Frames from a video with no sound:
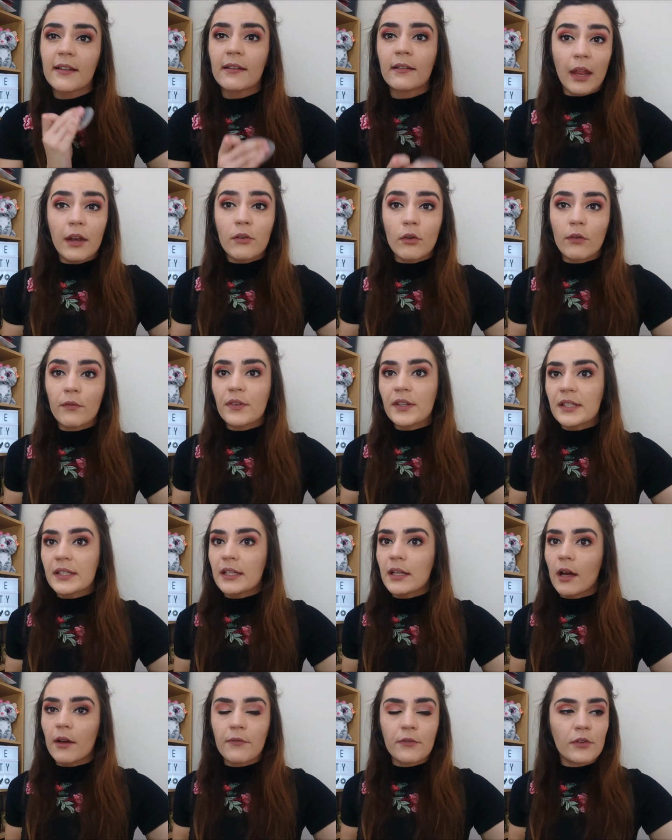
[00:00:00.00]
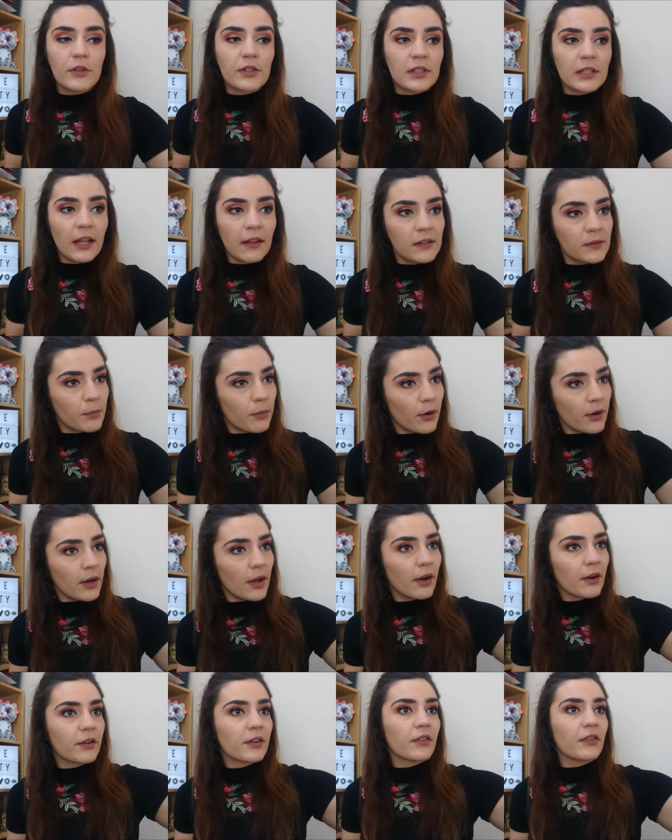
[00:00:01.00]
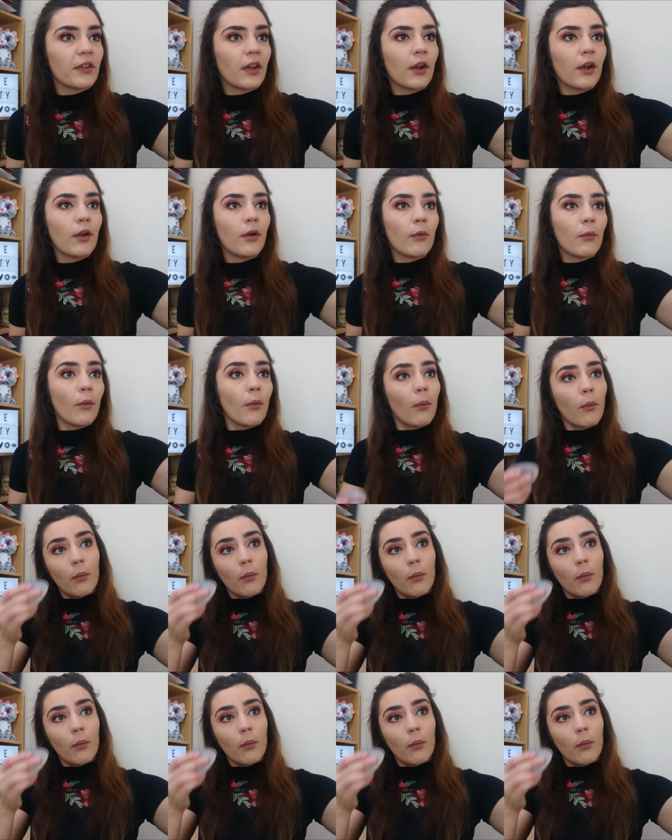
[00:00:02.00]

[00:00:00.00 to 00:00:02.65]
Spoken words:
And obviously I've used less product, so